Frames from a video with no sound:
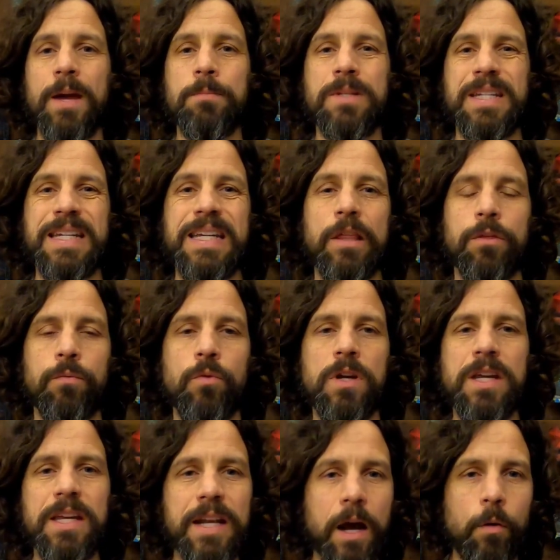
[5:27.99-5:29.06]

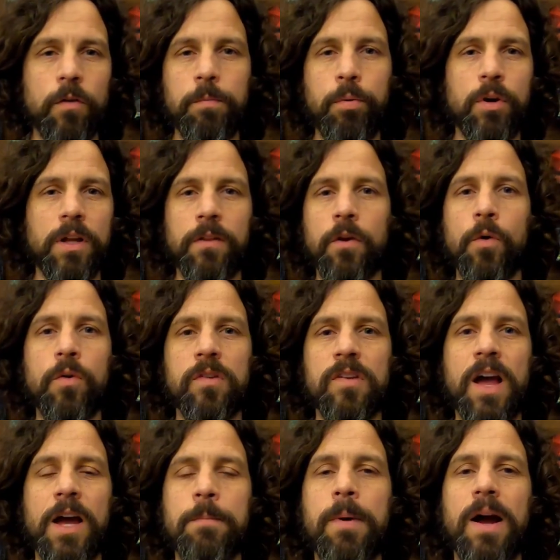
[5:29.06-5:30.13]
MT3, and I was putting those
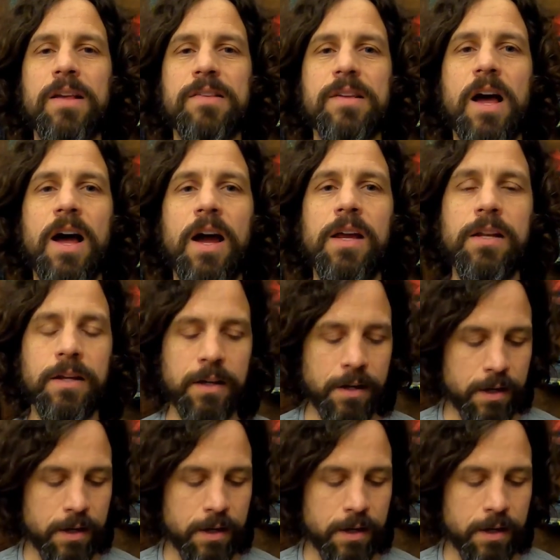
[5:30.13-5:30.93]
side by side.